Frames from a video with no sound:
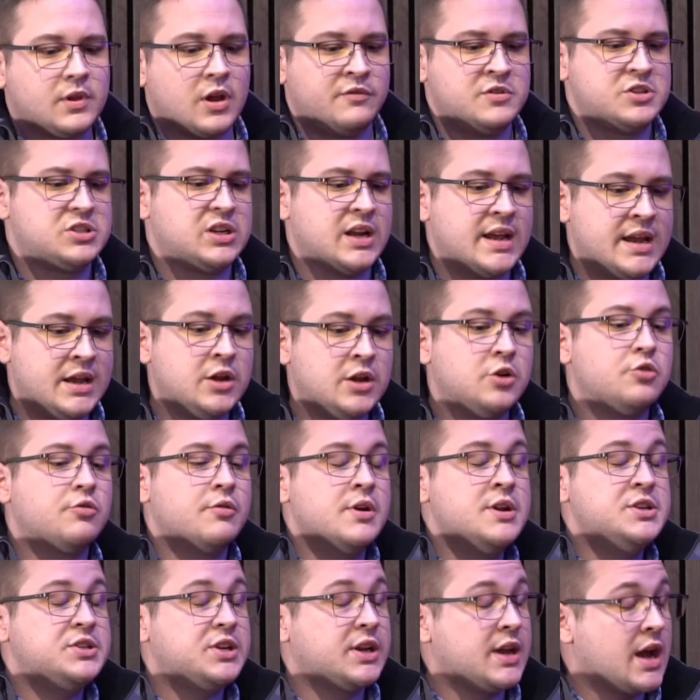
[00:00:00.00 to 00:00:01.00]
obviously
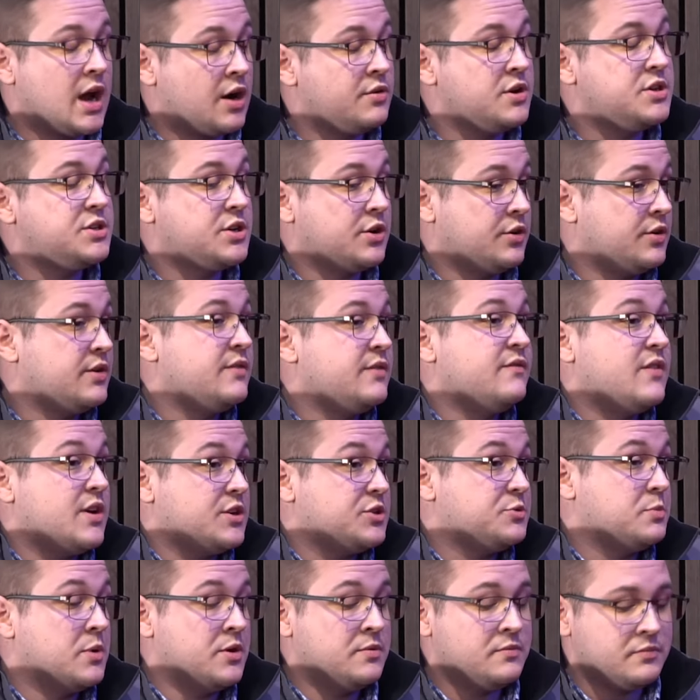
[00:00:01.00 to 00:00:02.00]
increasing our return on
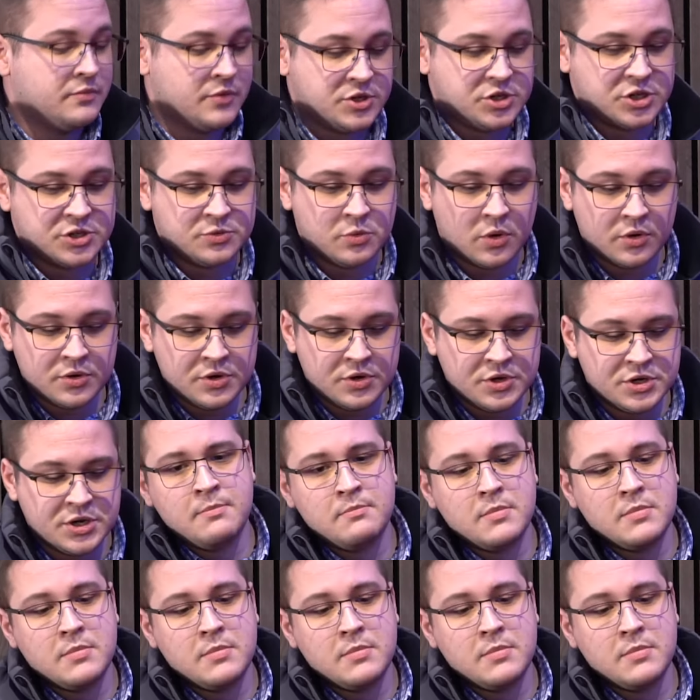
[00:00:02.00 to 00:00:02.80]
investment, which is what you do.